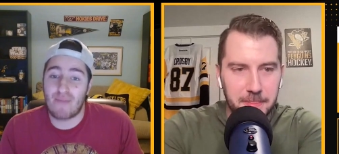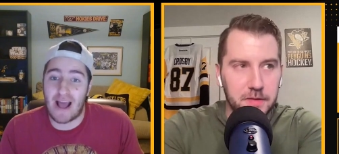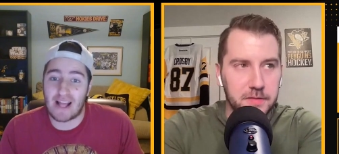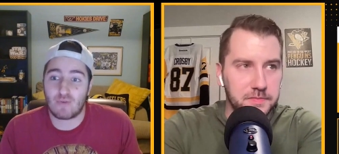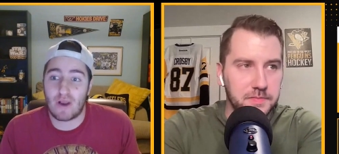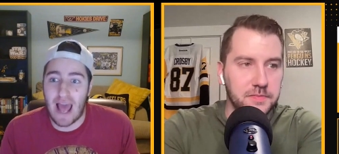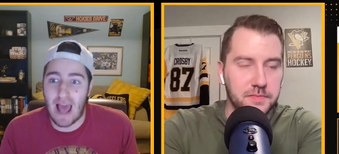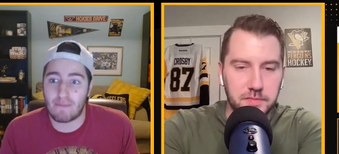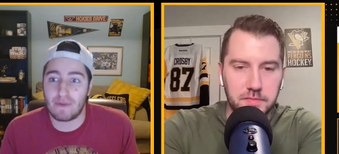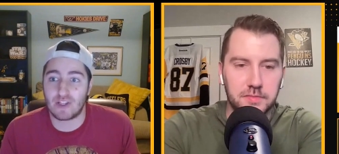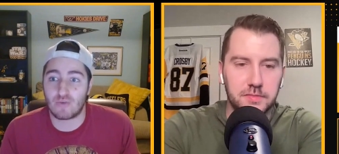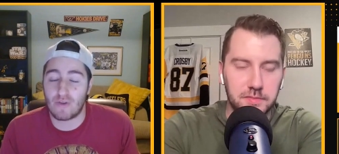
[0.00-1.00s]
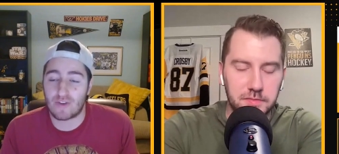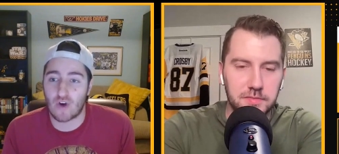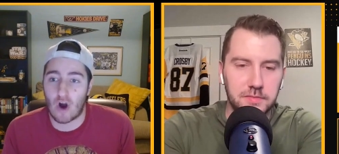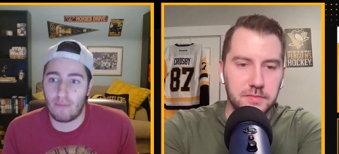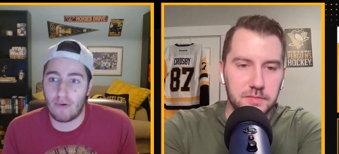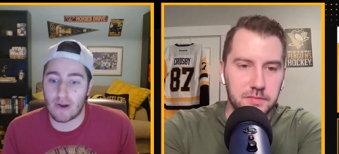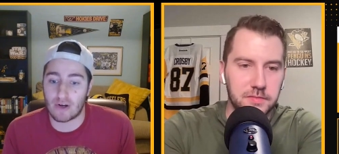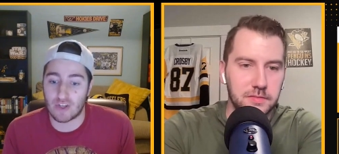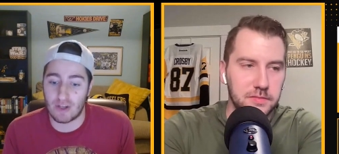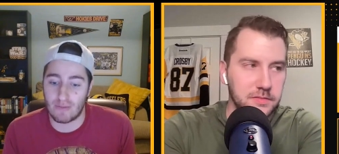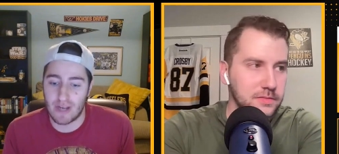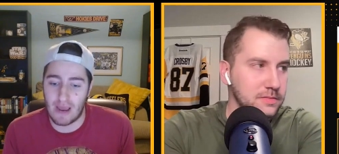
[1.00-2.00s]
Speaker 1: That's what happens with star players
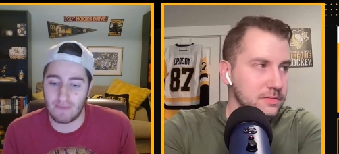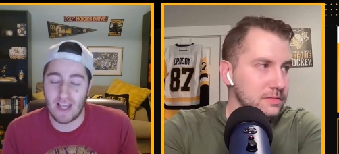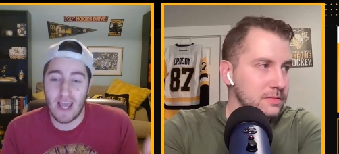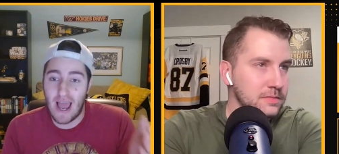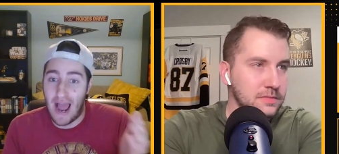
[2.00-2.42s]
sometimes.